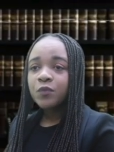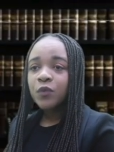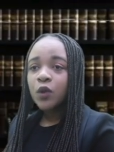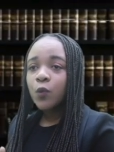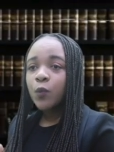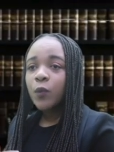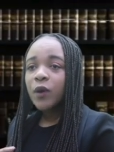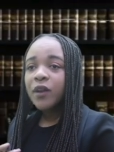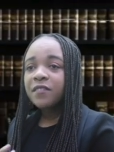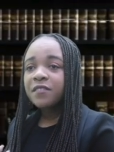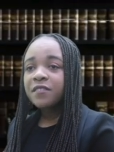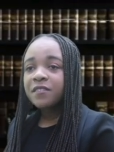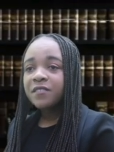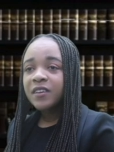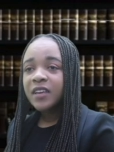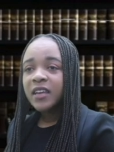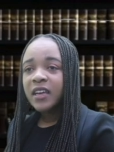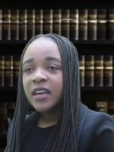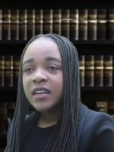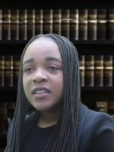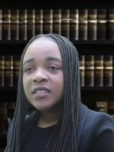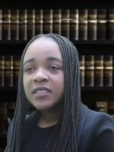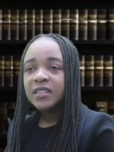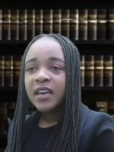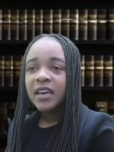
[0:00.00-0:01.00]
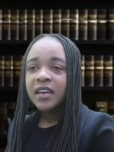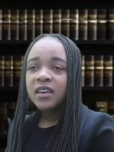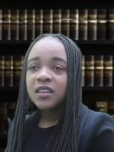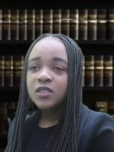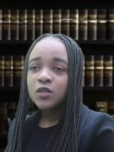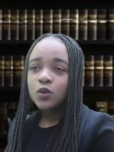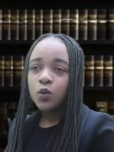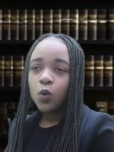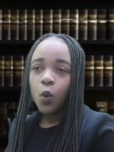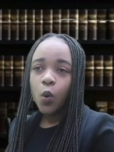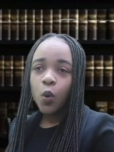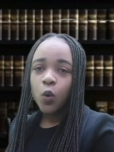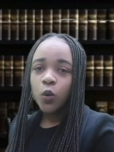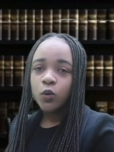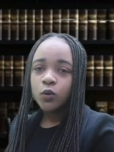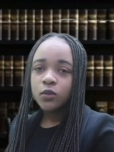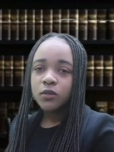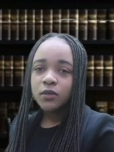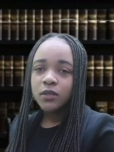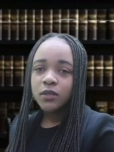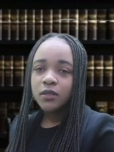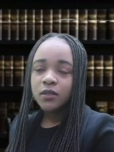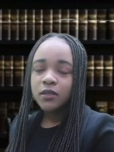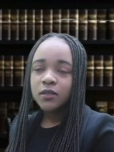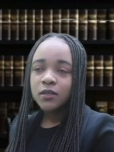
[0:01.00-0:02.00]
when fear takes hold,